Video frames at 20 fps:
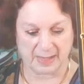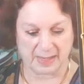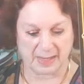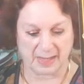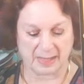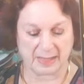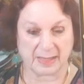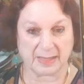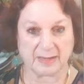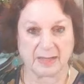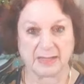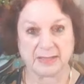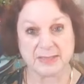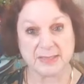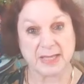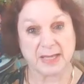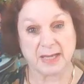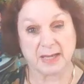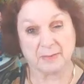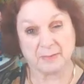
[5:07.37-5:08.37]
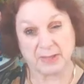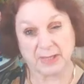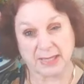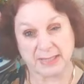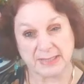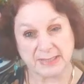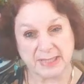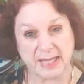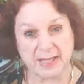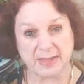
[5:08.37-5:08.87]
And when I
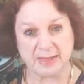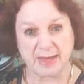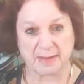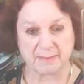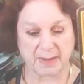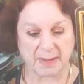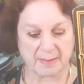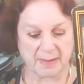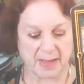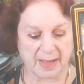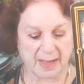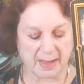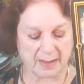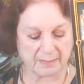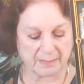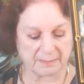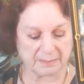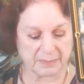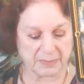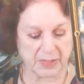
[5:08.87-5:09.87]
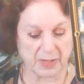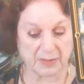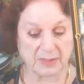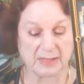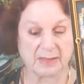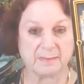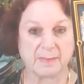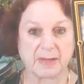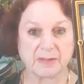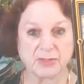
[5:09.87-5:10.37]
say them, I'm
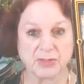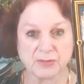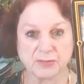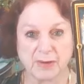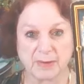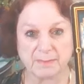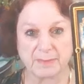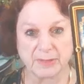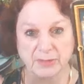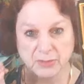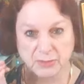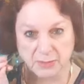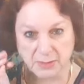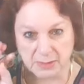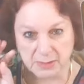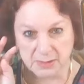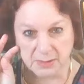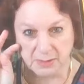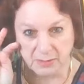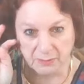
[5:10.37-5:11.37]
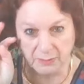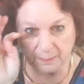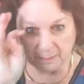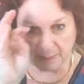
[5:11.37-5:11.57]
talking about Trump and, you know, the